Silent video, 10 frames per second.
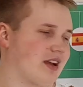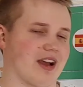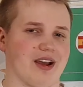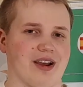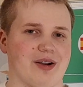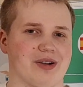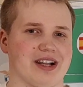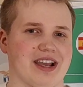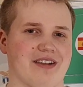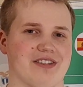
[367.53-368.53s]
I
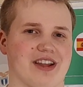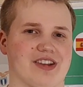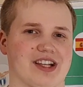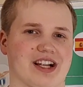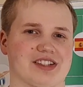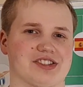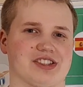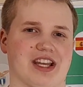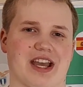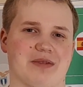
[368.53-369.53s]
really have nothing else to say.